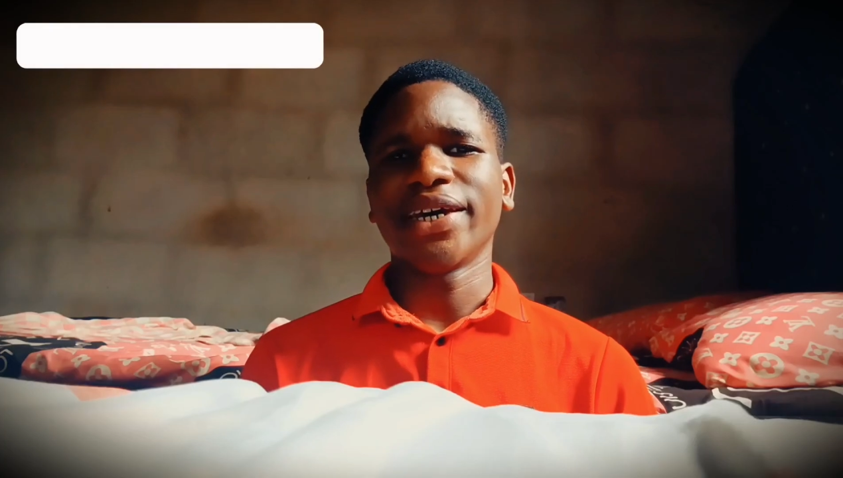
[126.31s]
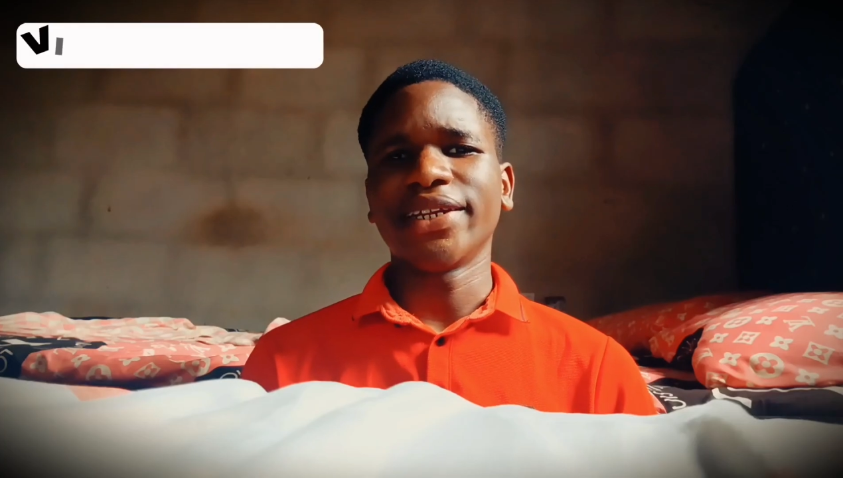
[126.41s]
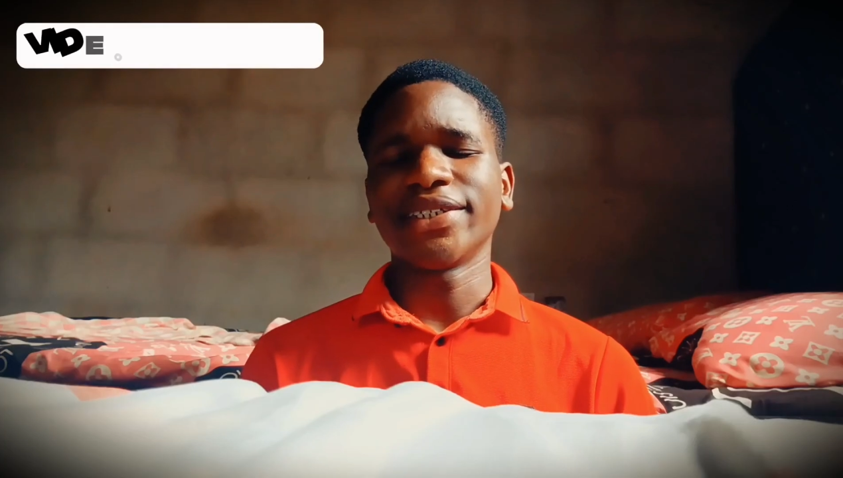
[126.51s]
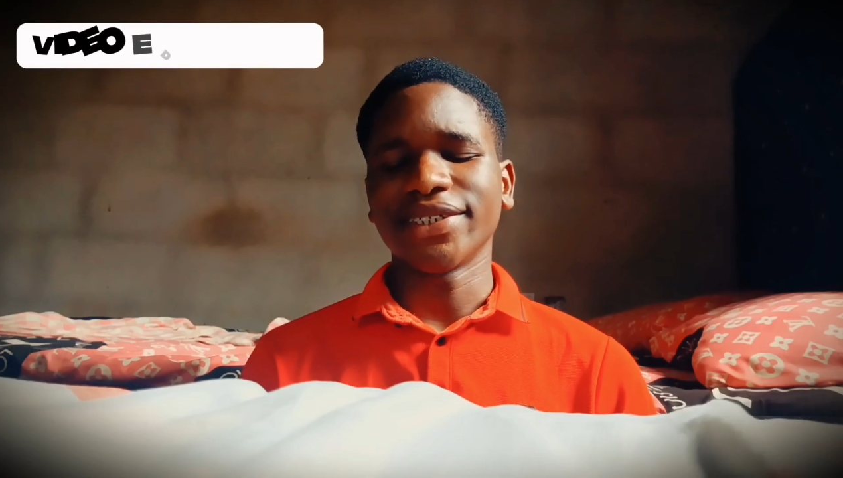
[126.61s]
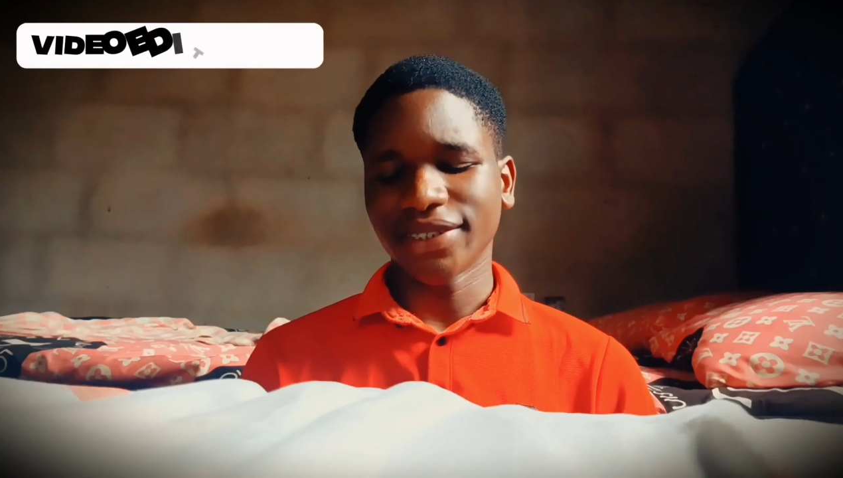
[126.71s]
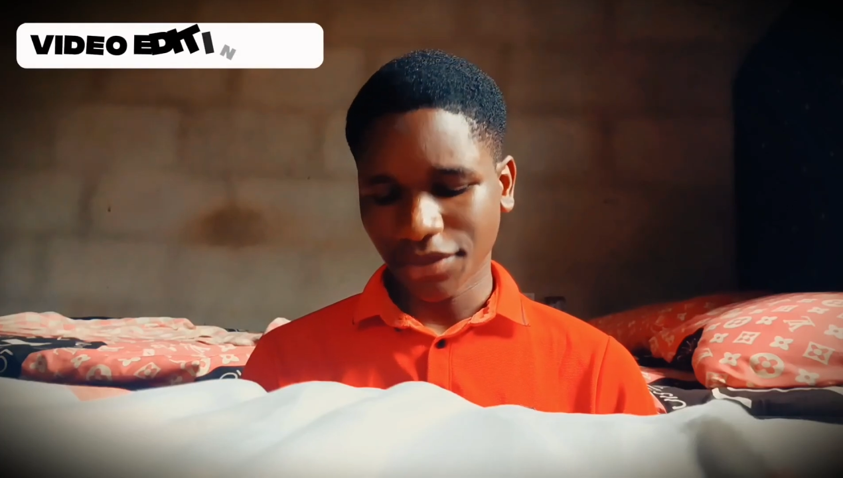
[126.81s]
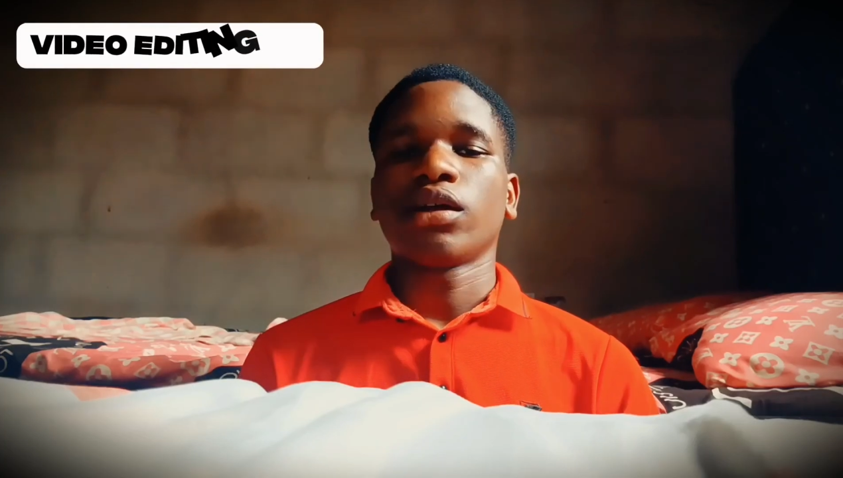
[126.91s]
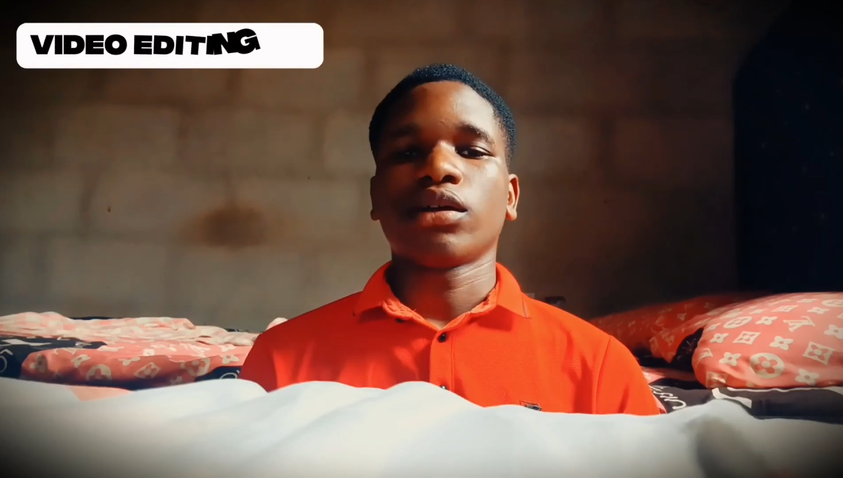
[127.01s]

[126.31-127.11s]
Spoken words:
editing.